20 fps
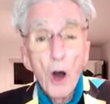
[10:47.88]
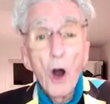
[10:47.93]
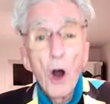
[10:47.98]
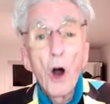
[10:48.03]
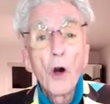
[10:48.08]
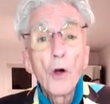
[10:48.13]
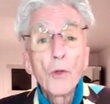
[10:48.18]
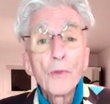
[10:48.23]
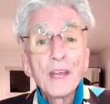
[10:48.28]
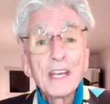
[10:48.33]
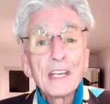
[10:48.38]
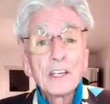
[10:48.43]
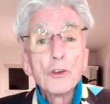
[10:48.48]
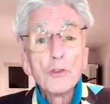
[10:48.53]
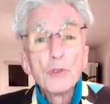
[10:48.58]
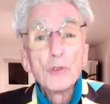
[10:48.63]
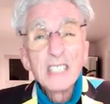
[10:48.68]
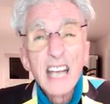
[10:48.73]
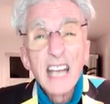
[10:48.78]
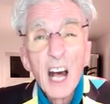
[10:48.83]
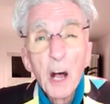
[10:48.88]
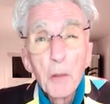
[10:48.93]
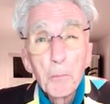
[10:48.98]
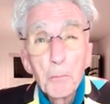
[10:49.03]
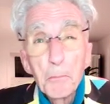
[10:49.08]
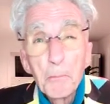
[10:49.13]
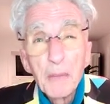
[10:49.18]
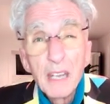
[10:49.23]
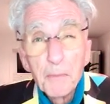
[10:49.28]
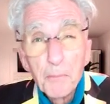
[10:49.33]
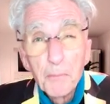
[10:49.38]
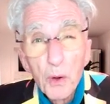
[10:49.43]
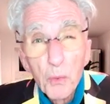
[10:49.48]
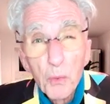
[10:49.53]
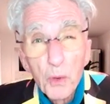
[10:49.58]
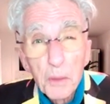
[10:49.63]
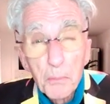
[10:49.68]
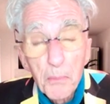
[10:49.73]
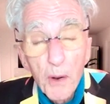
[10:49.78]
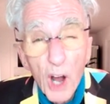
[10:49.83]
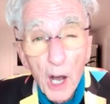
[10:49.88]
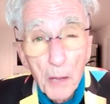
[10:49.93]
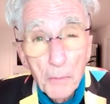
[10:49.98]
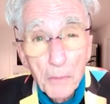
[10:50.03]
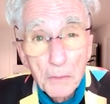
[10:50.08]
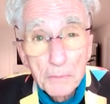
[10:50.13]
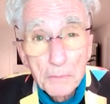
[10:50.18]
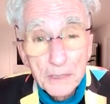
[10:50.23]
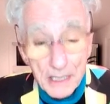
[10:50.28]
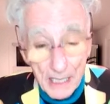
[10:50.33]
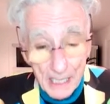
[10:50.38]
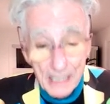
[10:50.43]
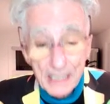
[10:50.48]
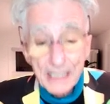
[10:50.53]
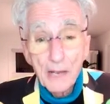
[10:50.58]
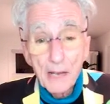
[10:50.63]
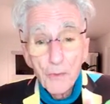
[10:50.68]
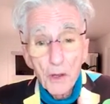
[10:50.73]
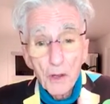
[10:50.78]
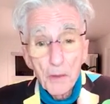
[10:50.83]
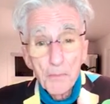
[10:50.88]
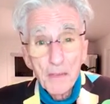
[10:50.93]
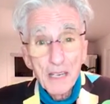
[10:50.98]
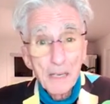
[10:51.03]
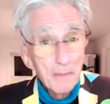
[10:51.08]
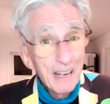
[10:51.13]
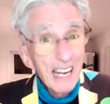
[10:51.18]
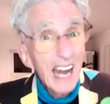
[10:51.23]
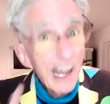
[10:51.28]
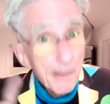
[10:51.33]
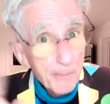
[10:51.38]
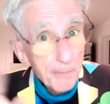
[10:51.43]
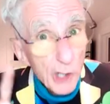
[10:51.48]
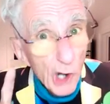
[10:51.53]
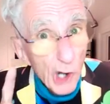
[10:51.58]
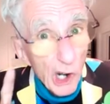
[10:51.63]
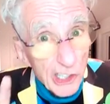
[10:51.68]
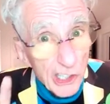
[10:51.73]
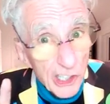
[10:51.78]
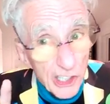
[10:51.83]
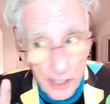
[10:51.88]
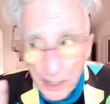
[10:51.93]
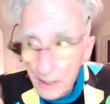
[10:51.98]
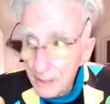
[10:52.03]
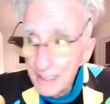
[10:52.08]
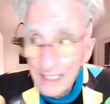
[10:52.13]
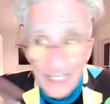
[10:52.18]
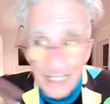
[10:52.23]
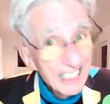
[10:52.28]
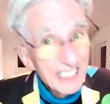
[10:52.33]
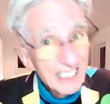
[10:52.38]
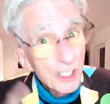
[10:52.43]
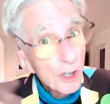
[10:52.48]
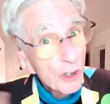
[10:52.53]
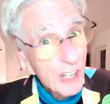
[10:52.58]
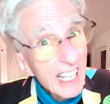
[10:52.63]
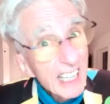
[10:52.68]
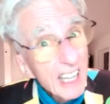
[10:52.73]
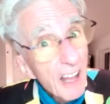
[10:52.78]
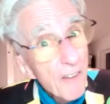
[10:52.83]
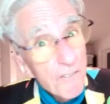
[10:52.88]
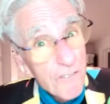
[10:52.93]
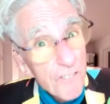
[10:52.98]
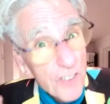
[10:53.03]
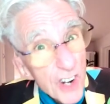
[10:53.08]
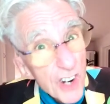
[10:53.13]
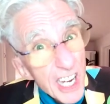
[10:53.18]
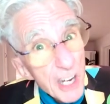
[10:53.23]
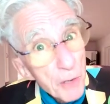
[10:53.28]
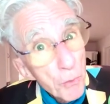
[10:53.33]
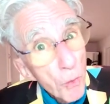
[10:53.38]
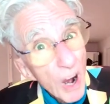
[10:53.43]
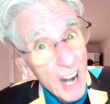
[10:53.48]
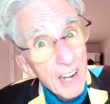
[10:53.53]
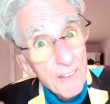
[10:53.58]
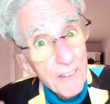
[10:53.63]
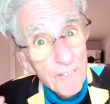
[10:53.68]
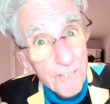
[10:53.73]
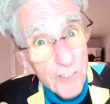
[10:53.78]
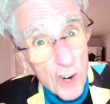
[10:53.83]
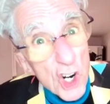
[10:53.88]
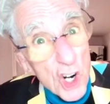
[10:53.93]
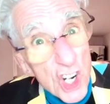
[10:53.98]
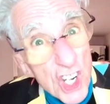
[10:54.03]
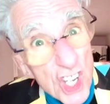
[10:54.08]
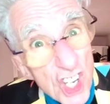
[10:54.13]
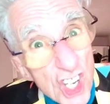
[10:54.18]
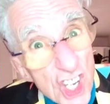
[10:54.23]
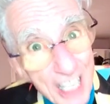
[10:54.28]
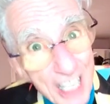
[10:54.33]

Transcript: all they do is help people with problems. Same with me, but I'm charging you. So get the free one first.